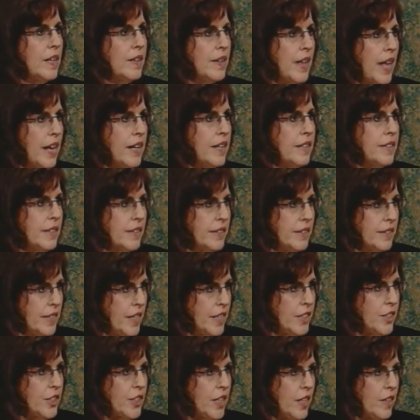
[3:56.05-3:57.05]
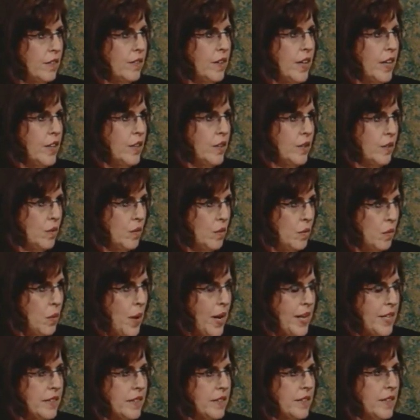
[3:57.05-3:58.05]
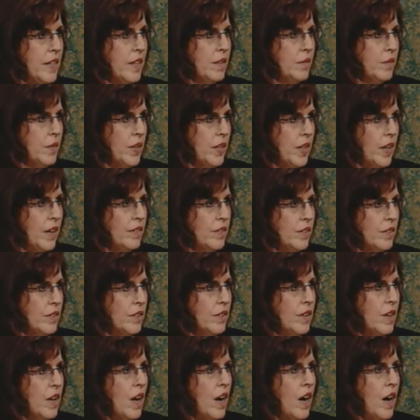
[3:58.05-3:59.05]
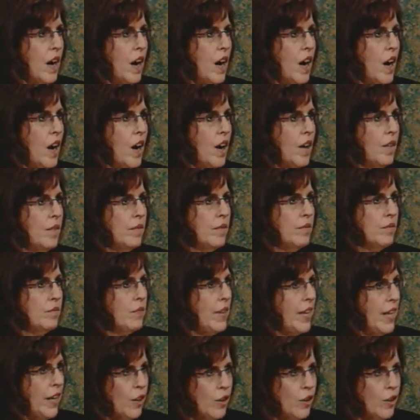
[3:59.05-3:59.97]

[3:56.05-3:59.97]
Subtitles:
that, as I said, generate waste and whatever, air